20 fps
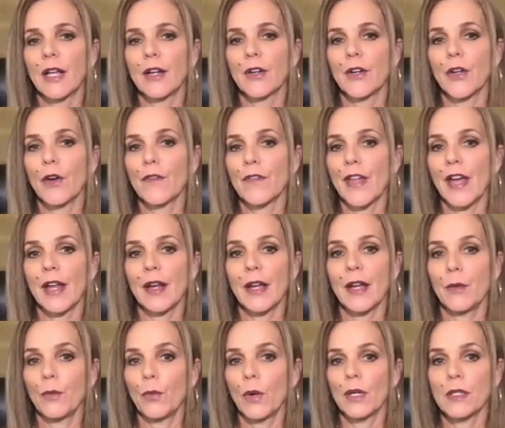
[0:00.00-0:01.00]
don't know if that
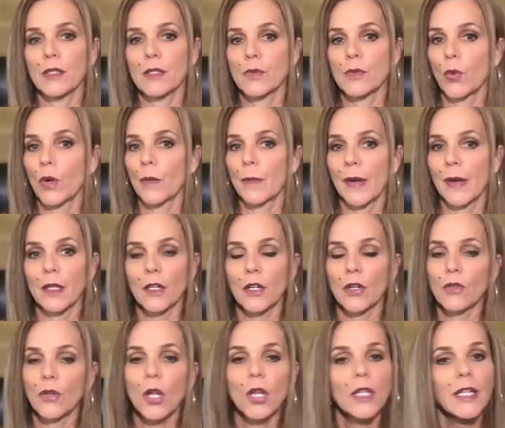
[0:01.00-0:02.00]
was where Bella
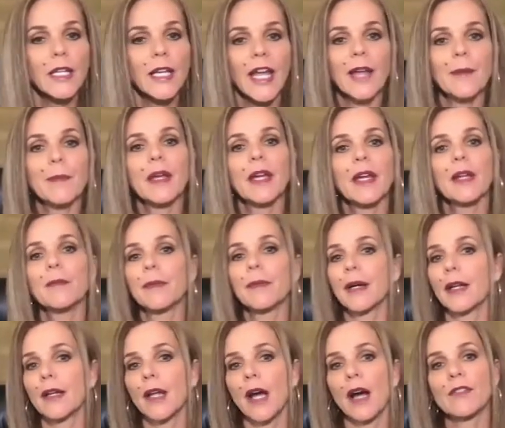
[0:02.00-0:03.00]
Károlyi came in,
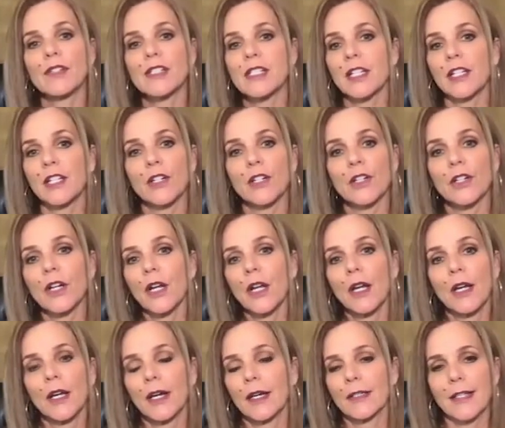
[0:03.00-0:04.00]
but obviously you're
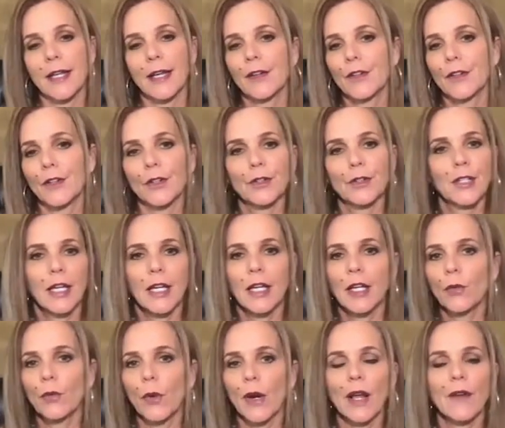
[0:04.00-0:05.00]
a ten-year-old kid,
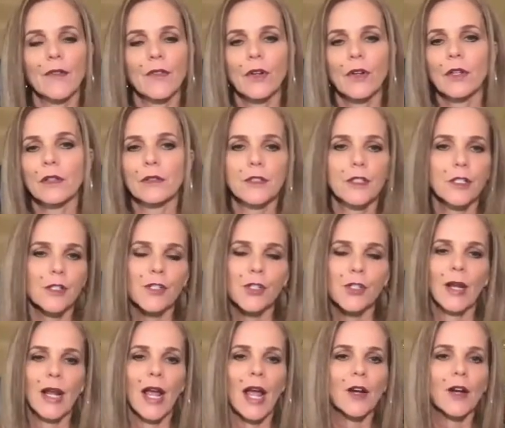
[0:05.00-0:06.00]
whatever, just
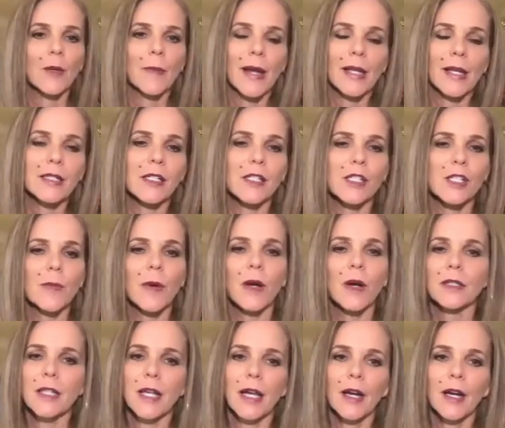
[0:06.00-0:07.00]
doing acrobats in a small
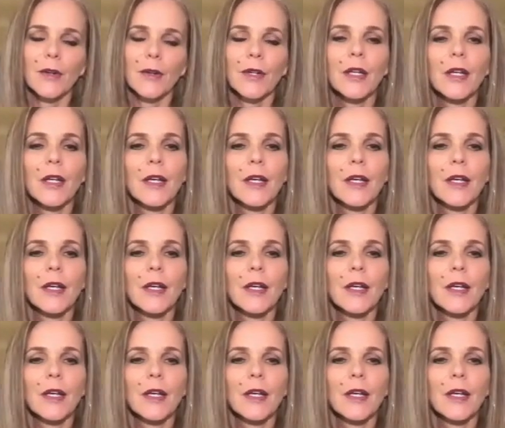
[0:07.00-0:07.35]
town.